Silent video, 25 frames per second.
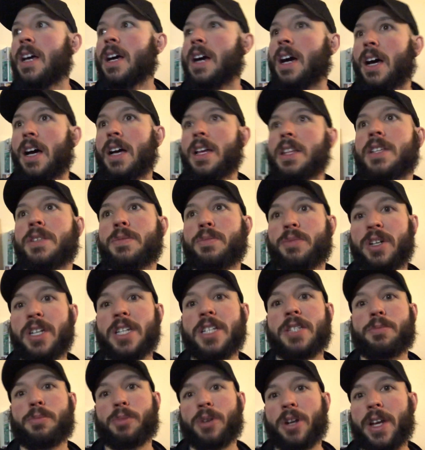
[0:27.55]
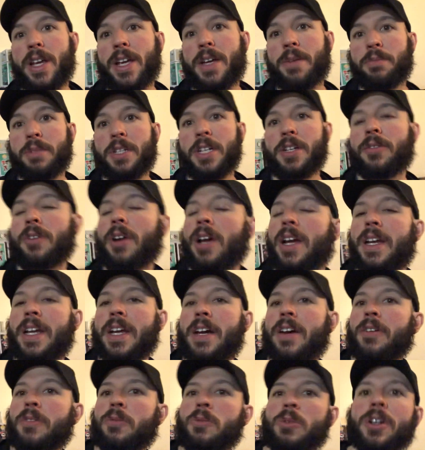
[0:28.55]
This place is pretty empty right
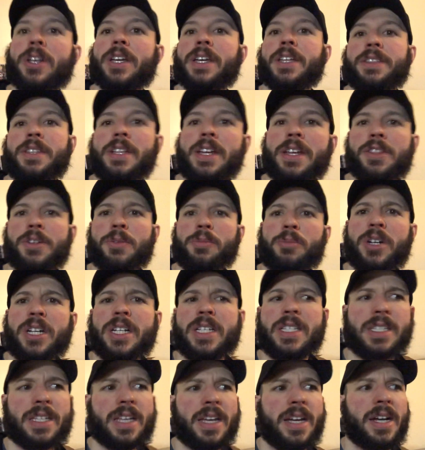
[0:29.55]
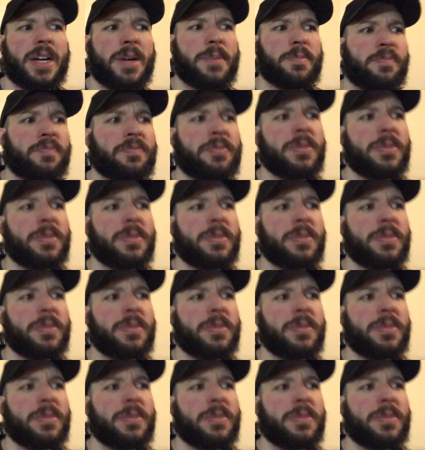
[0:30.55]
now, and we're getting the other place set up.